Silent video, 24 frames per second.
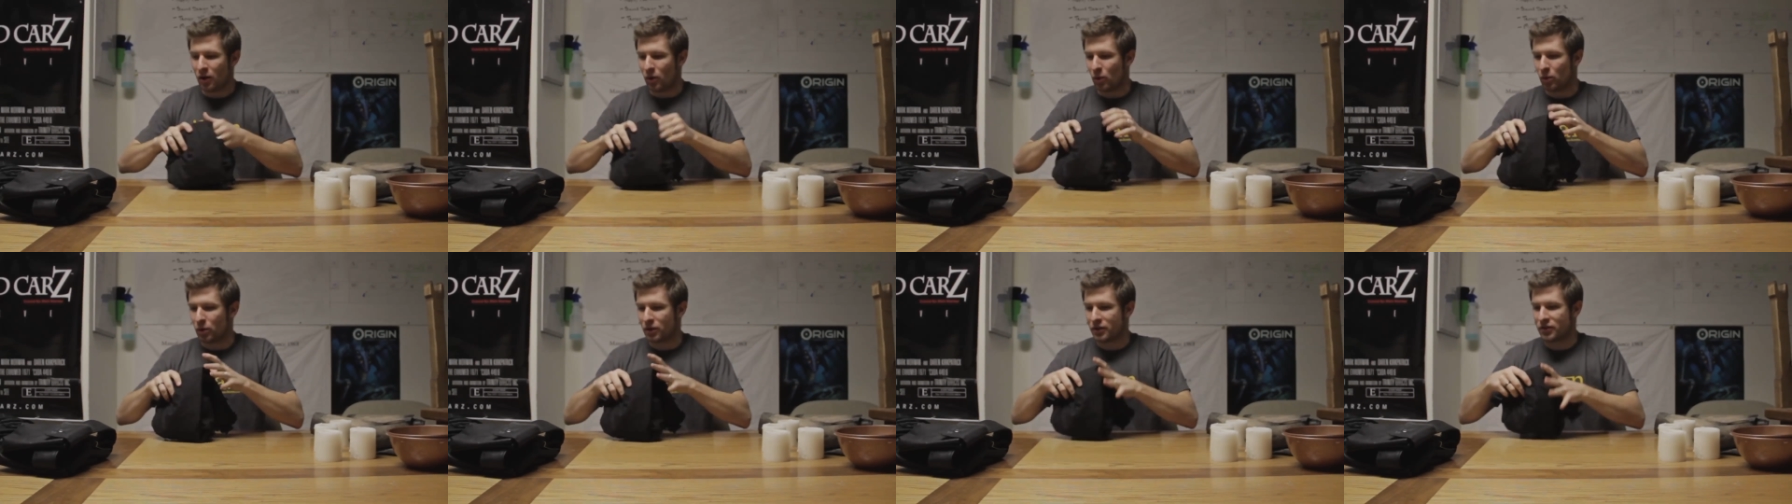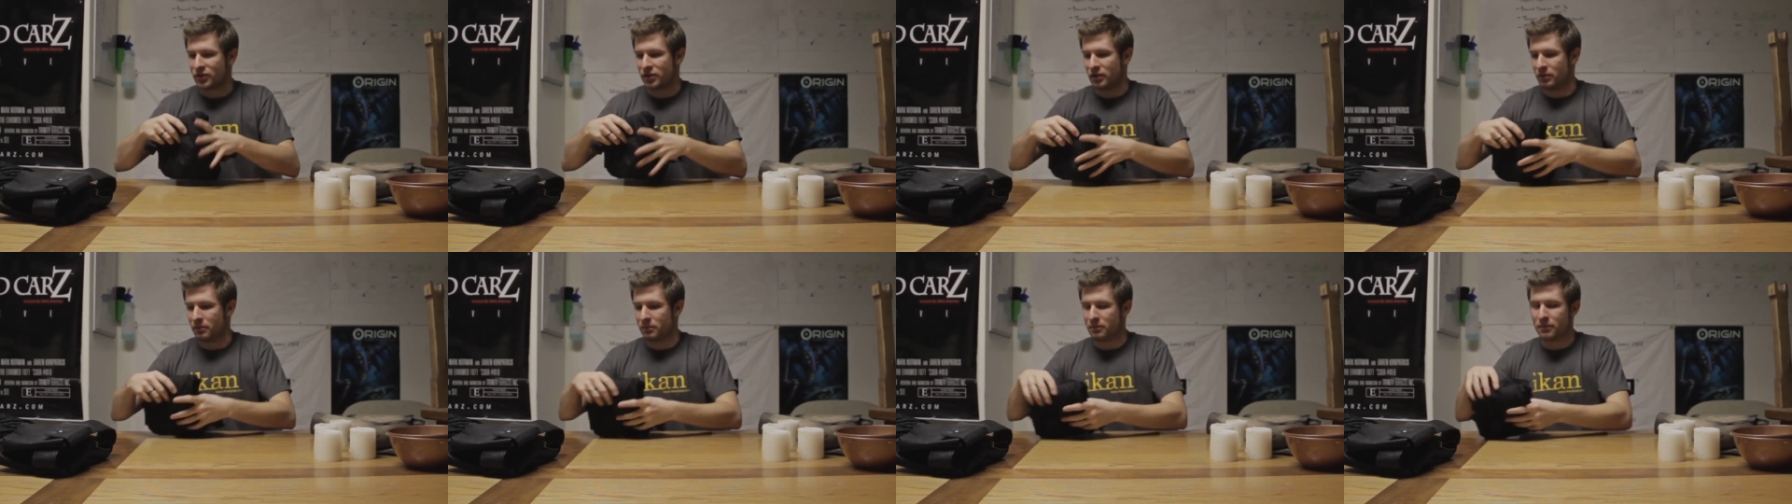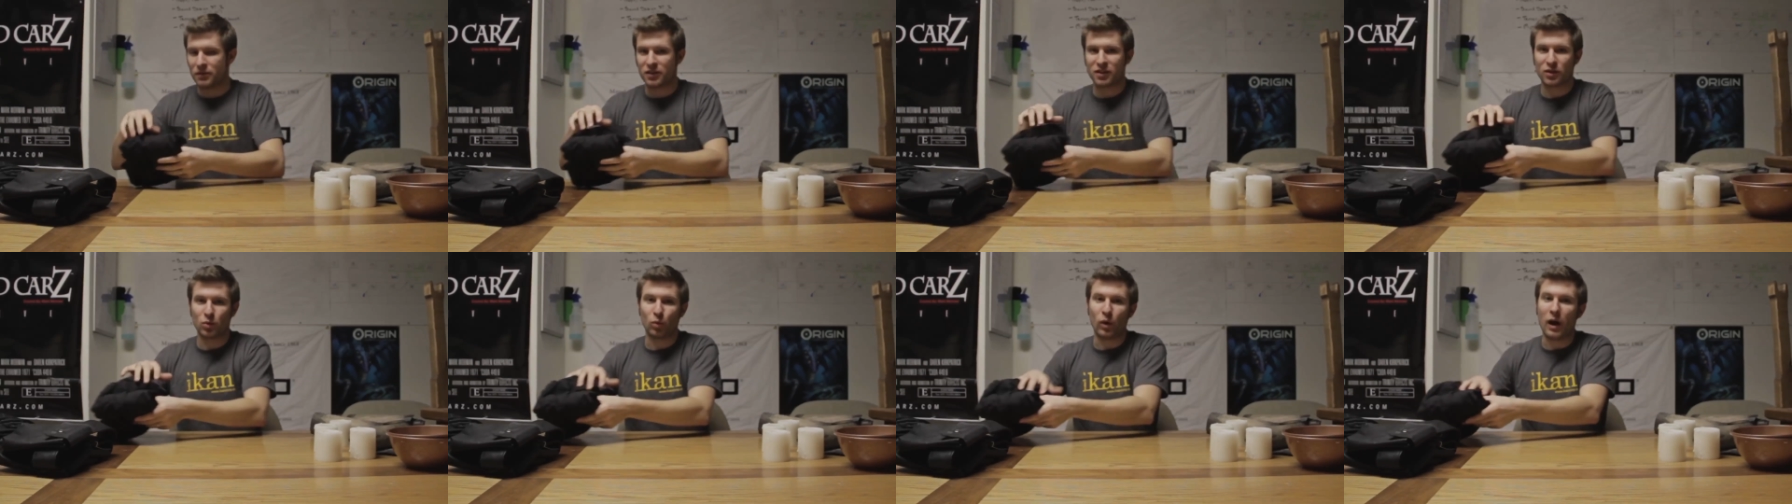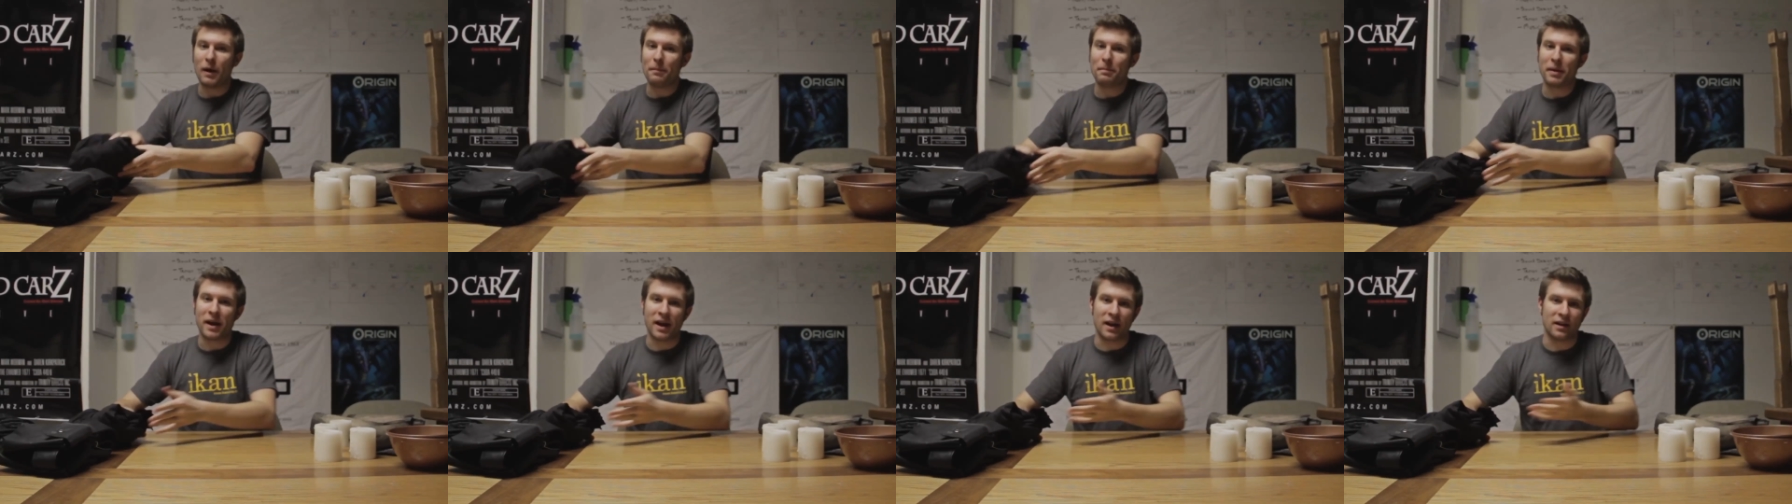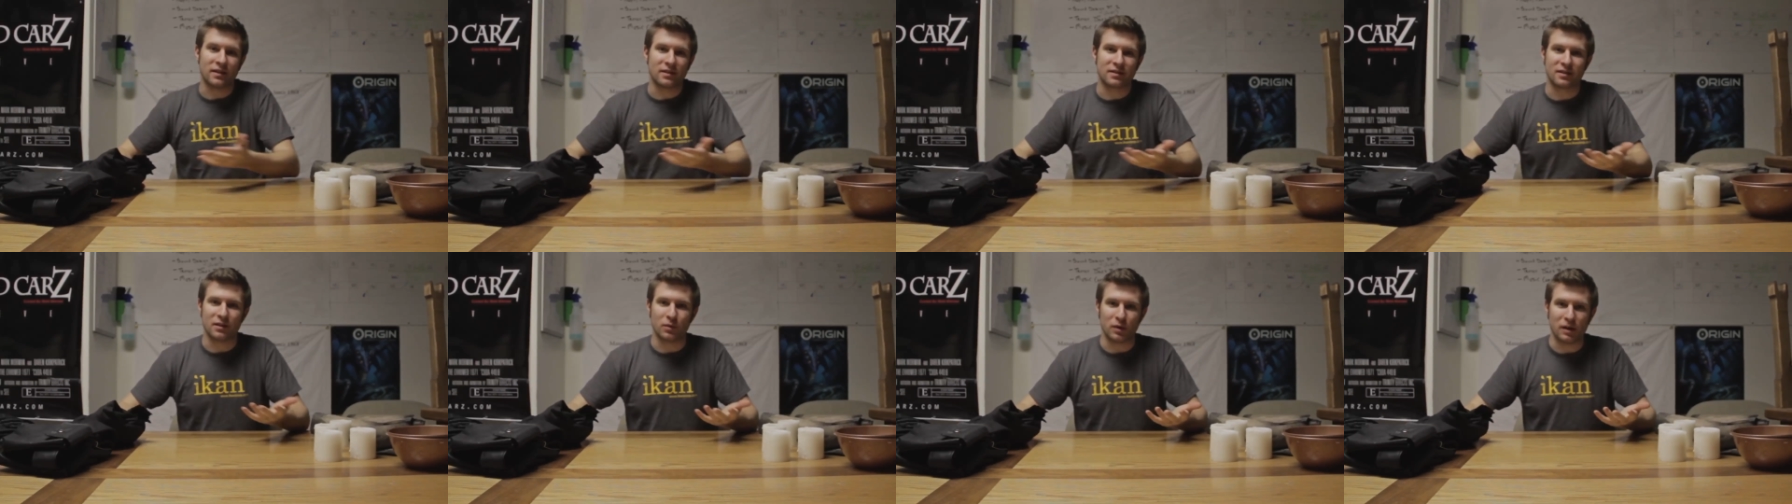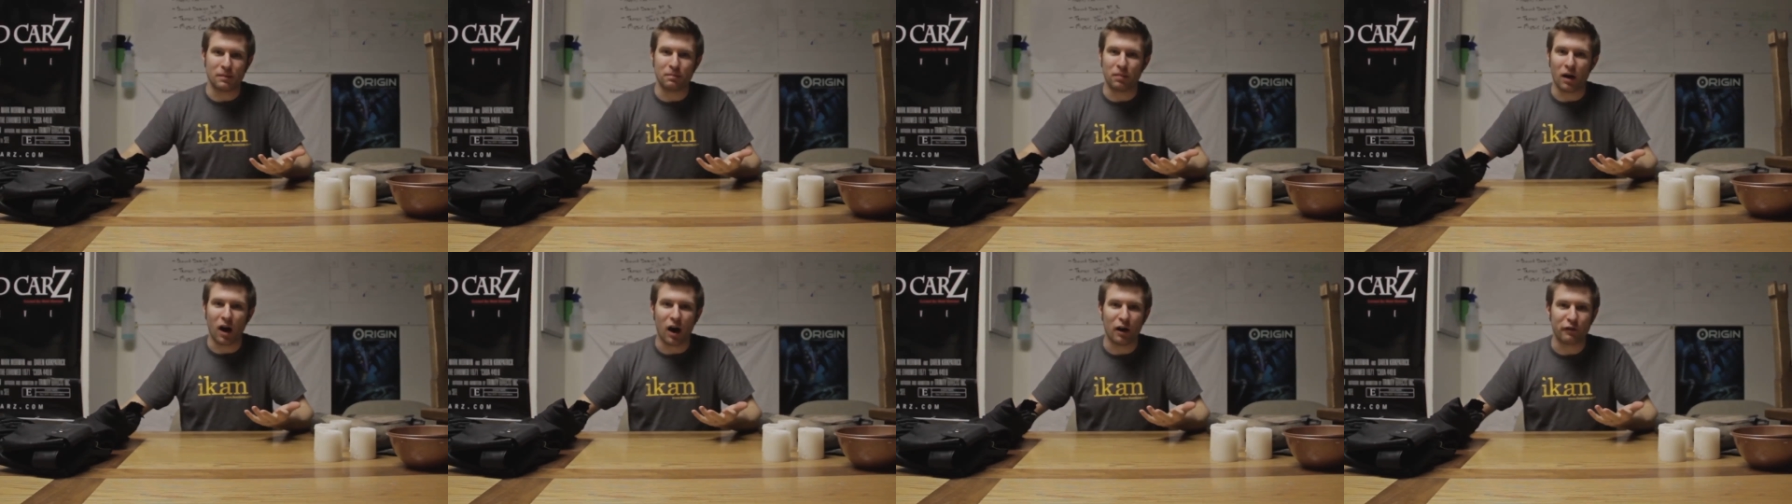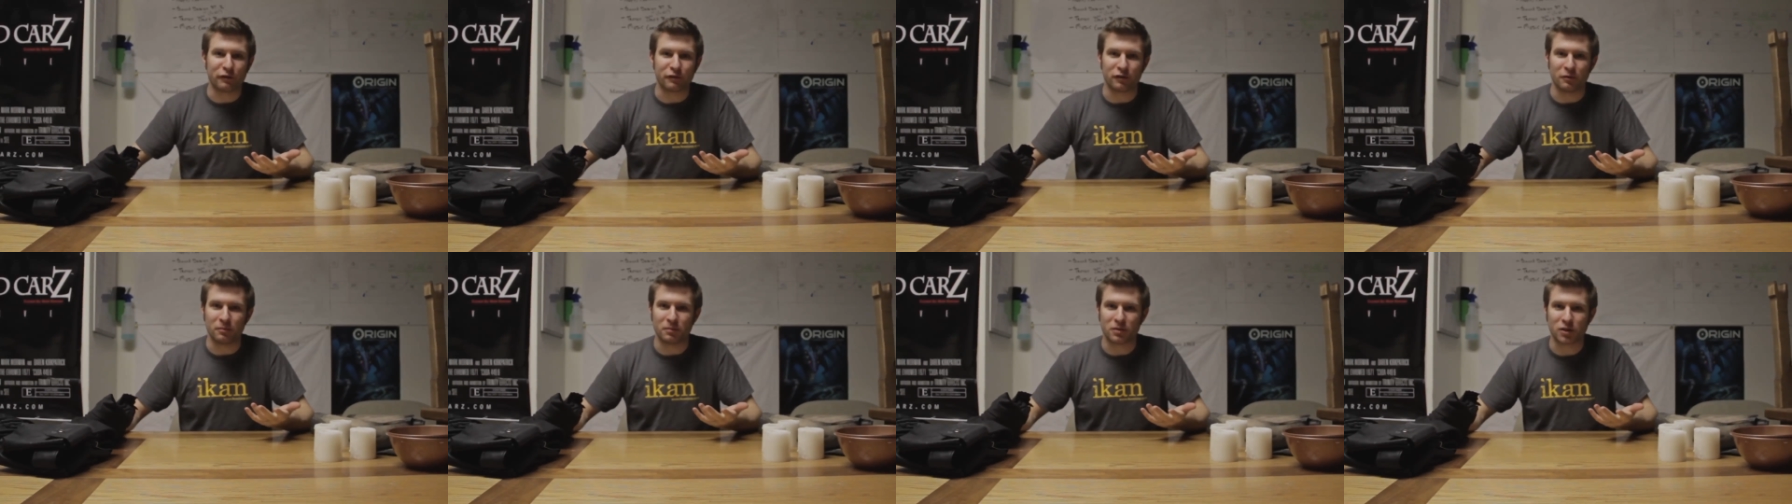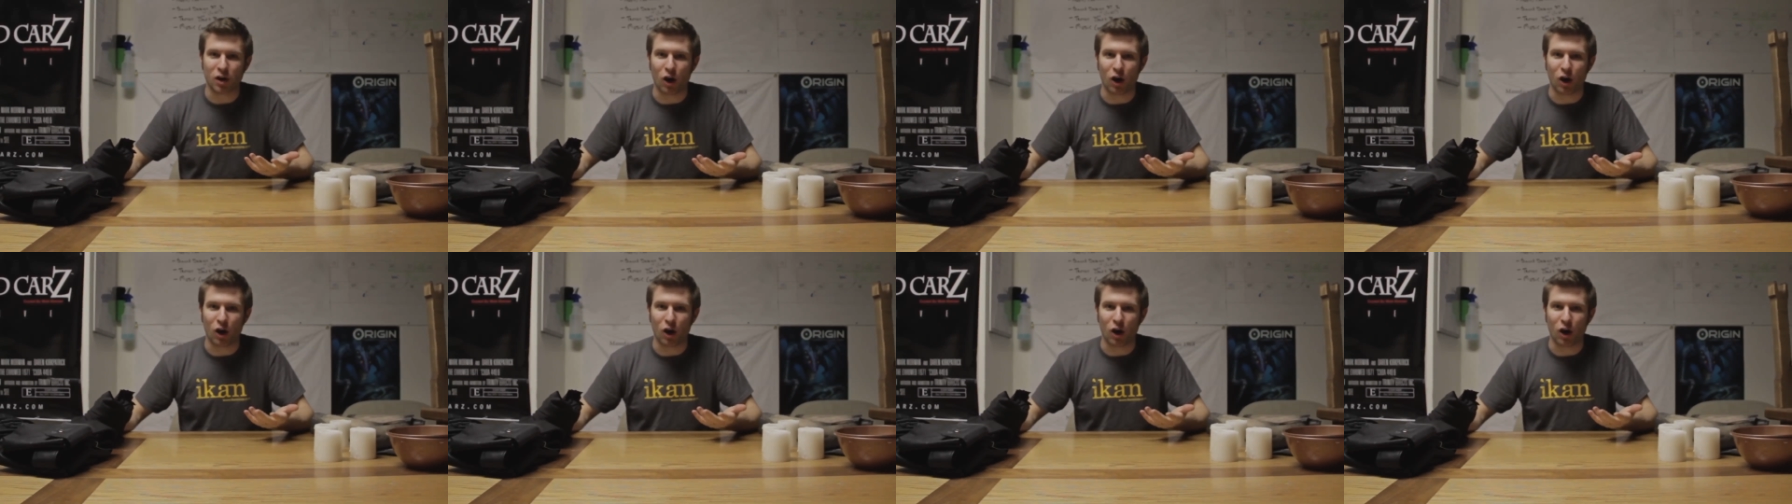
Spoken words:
or some sweatpants that we bought from